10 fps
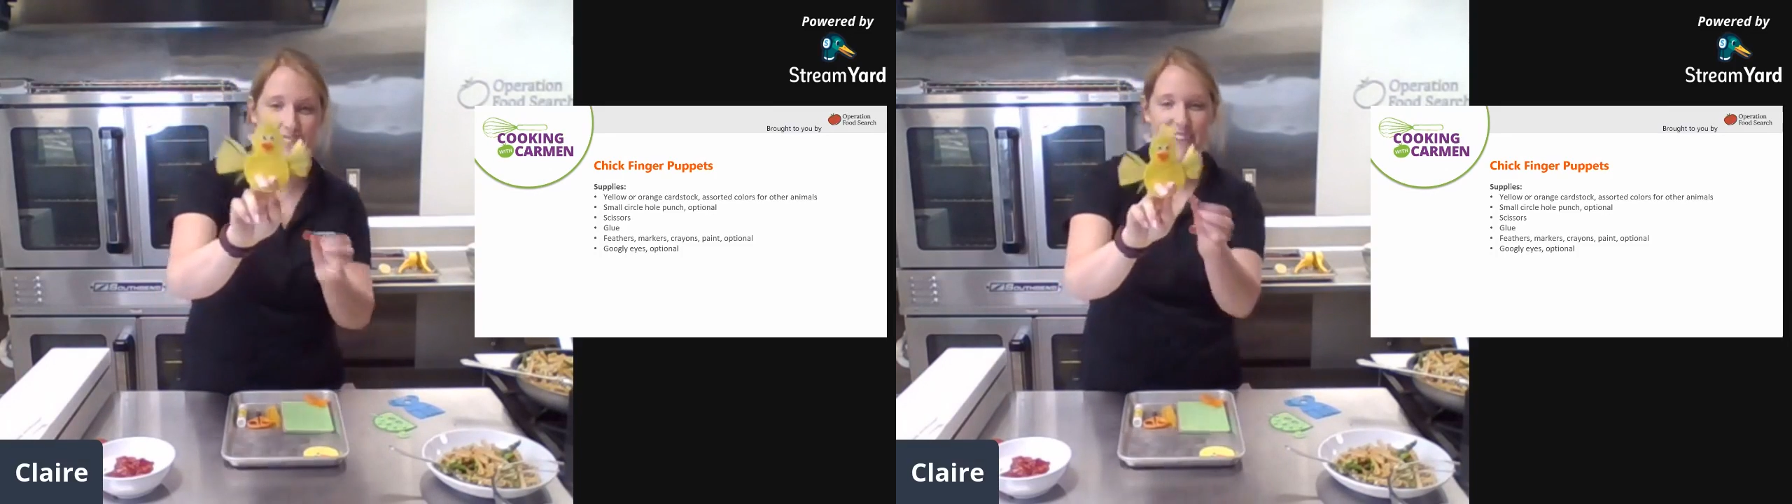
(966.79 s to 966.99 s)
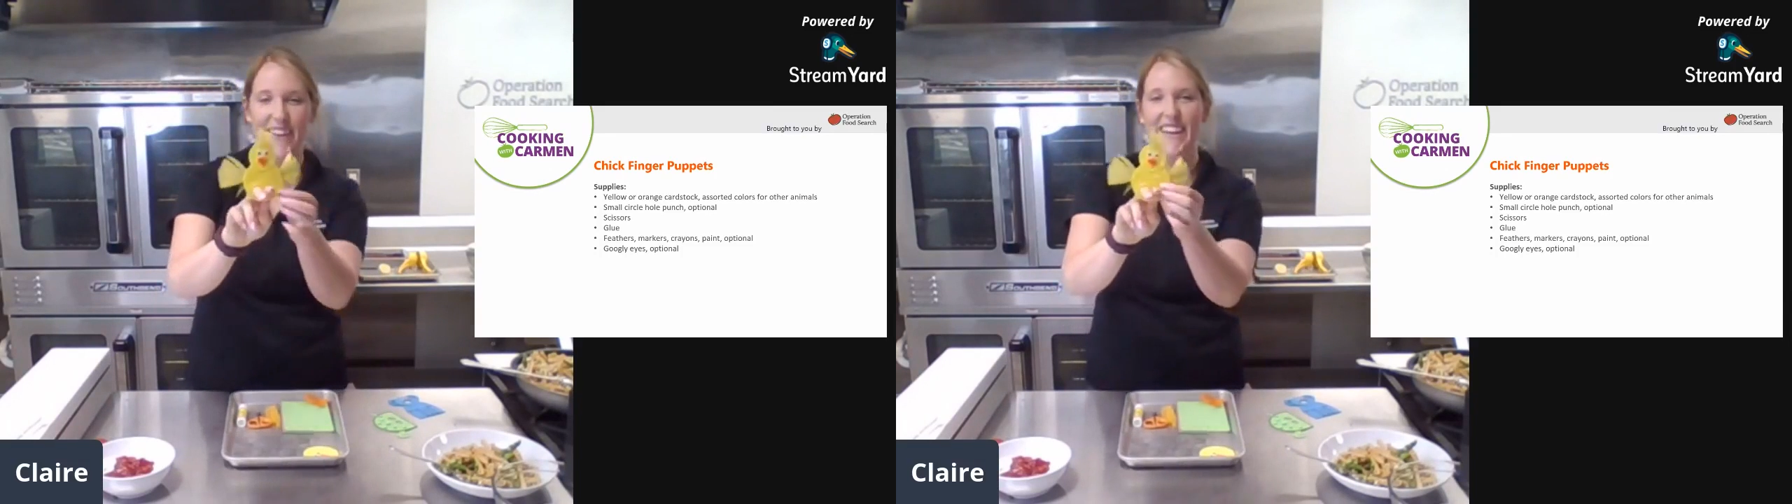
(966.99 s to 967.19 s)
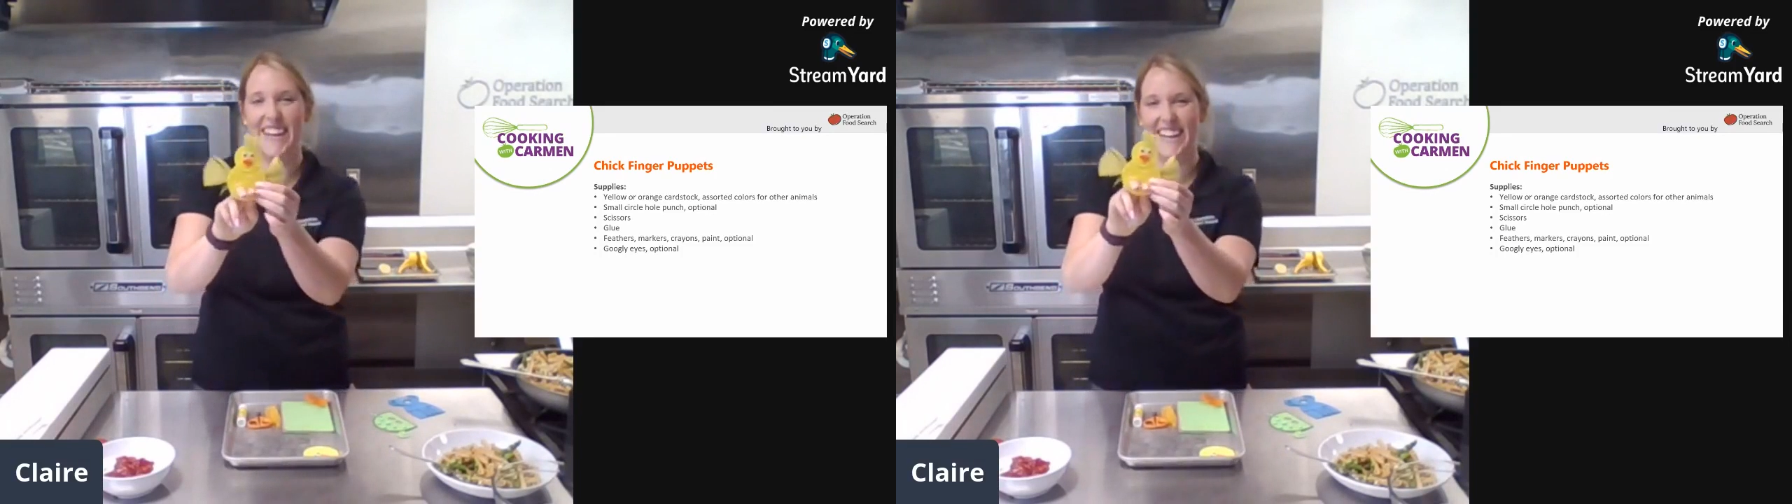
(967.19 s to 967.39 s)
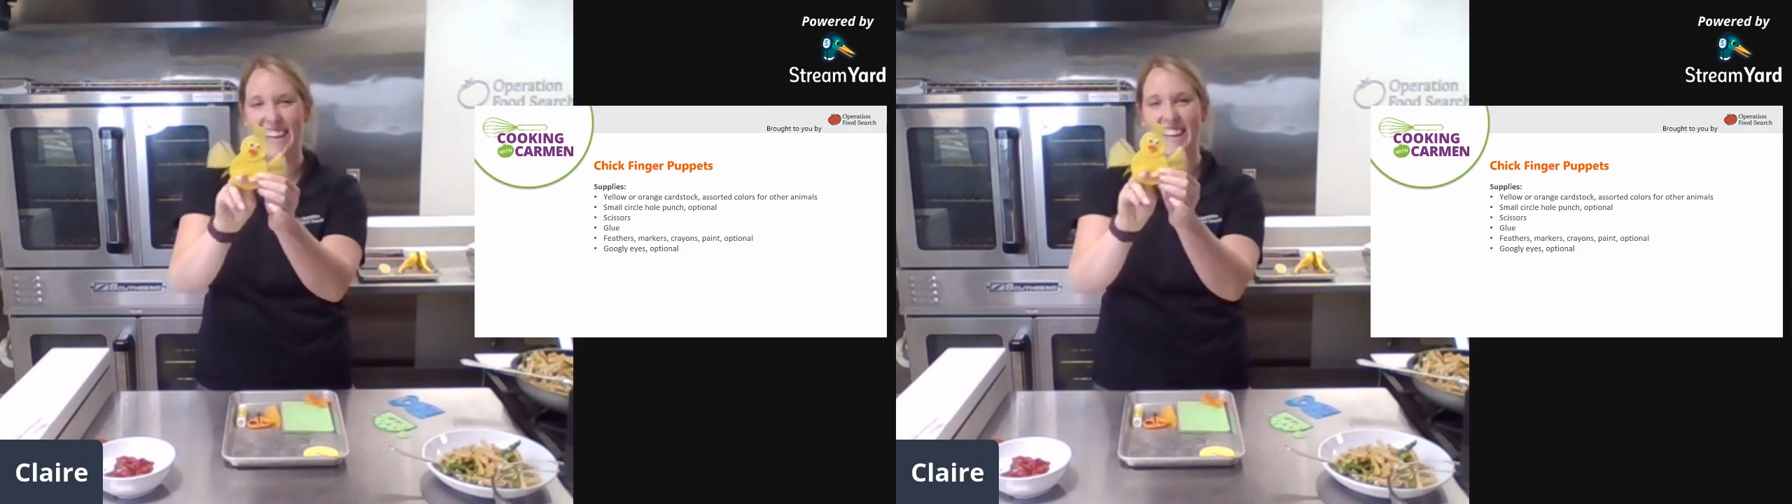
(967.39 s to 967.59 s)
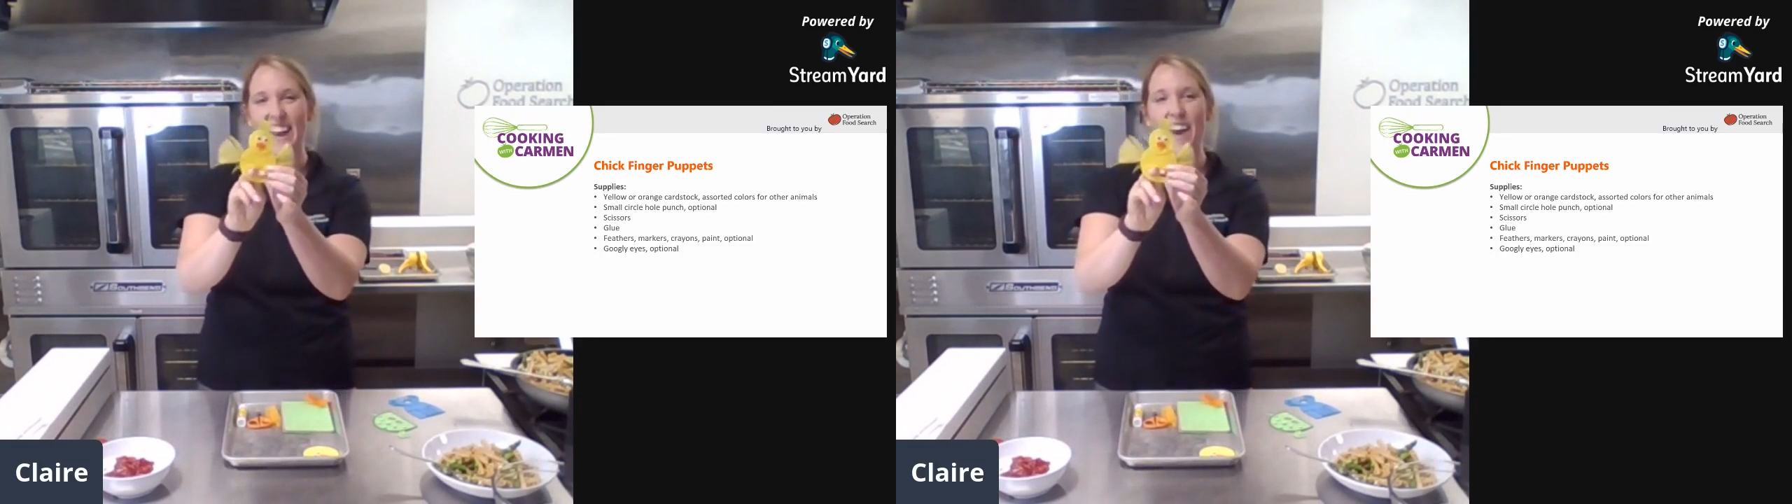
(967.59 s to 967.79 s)
So
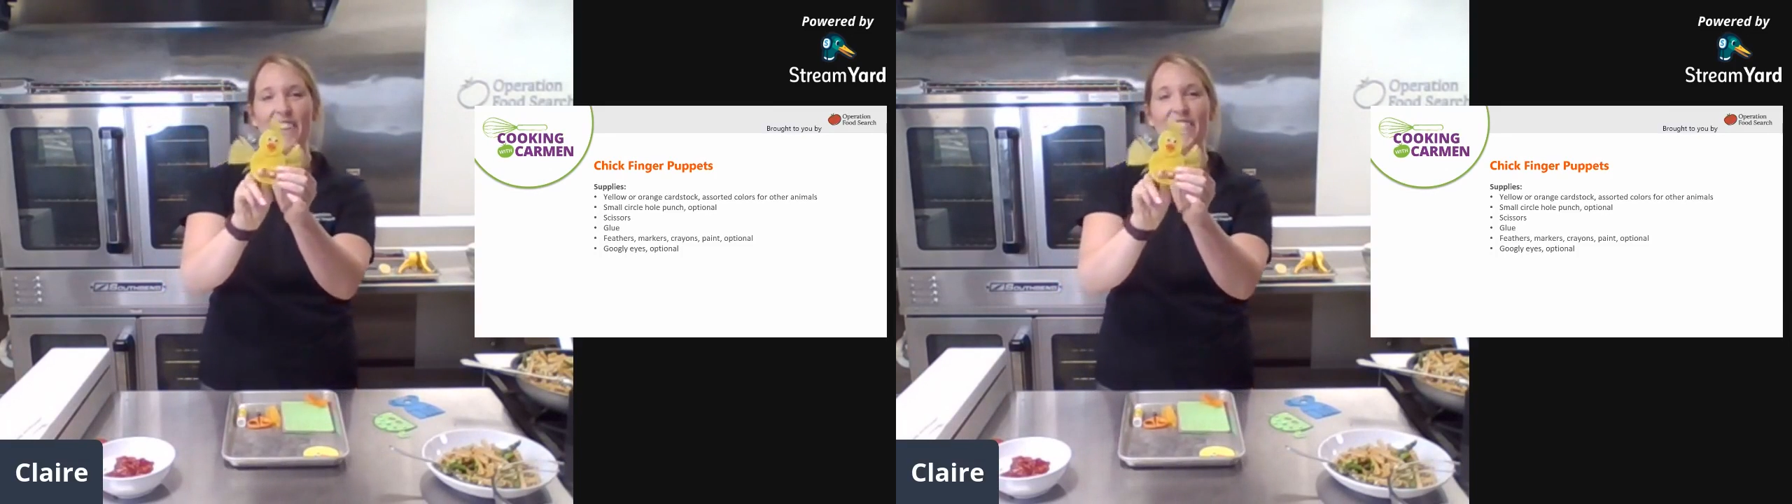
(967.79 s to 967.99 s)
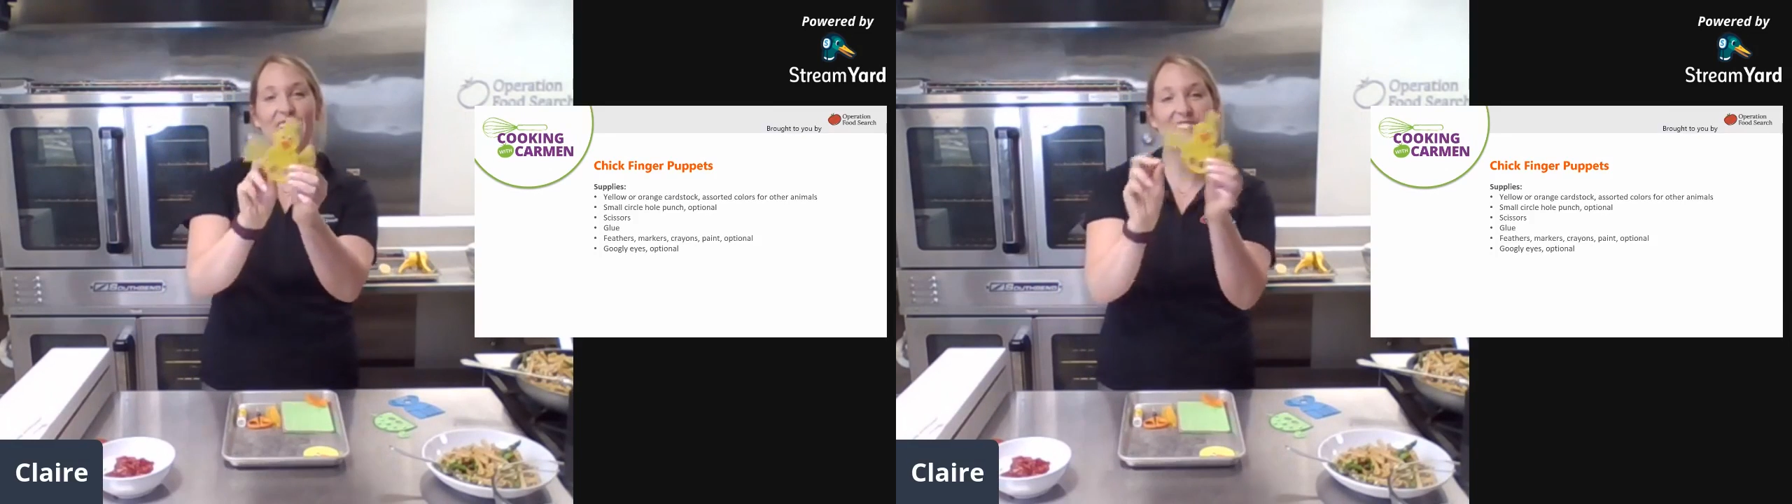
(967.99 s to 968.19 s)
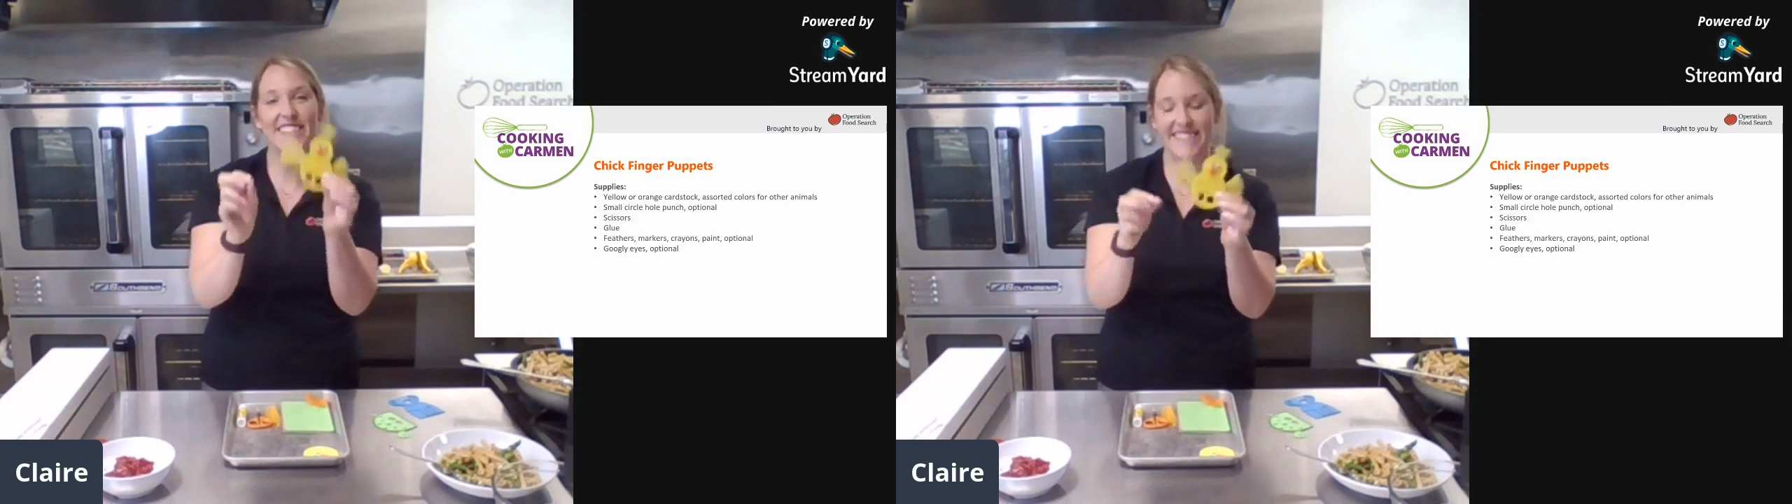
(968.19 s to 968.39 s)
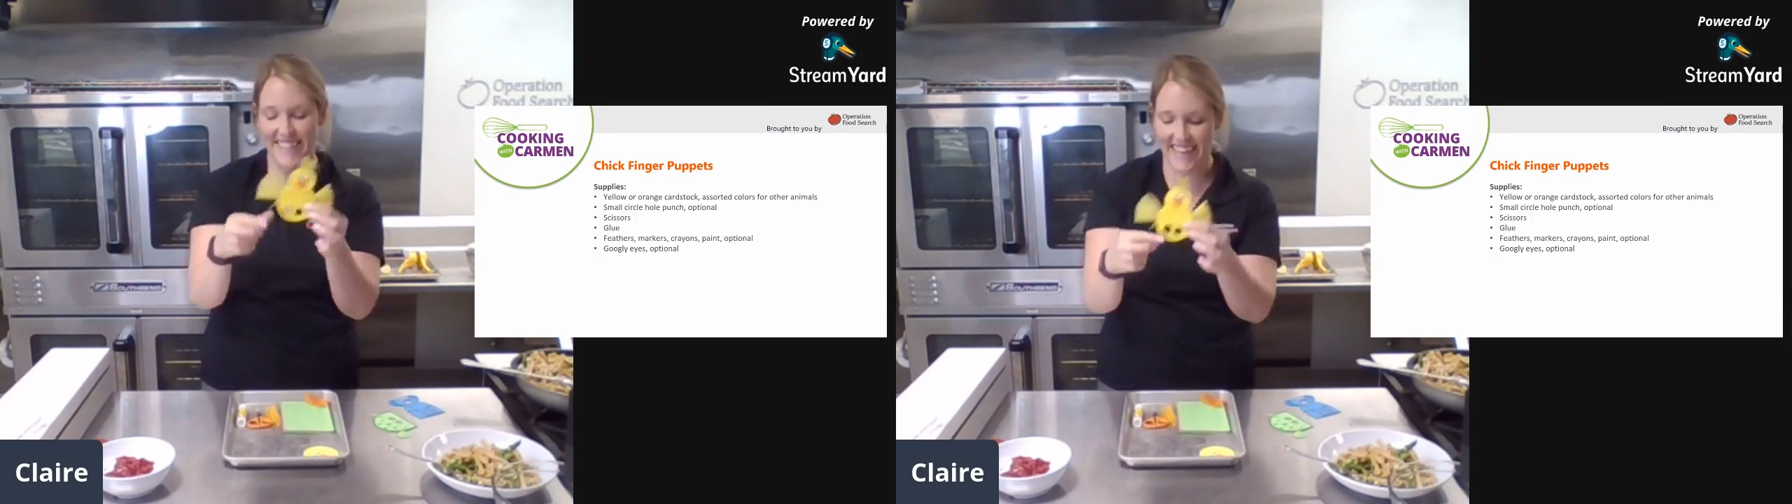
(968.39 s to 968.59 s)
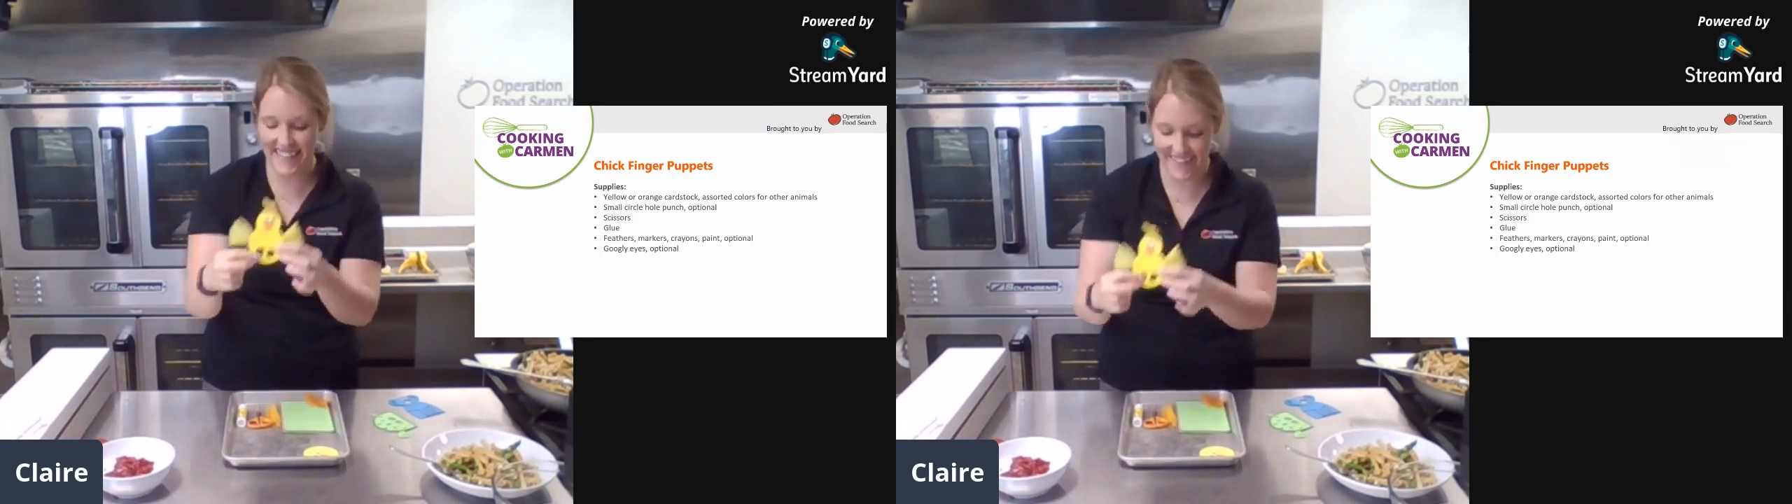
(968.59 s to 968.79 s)
for the chick,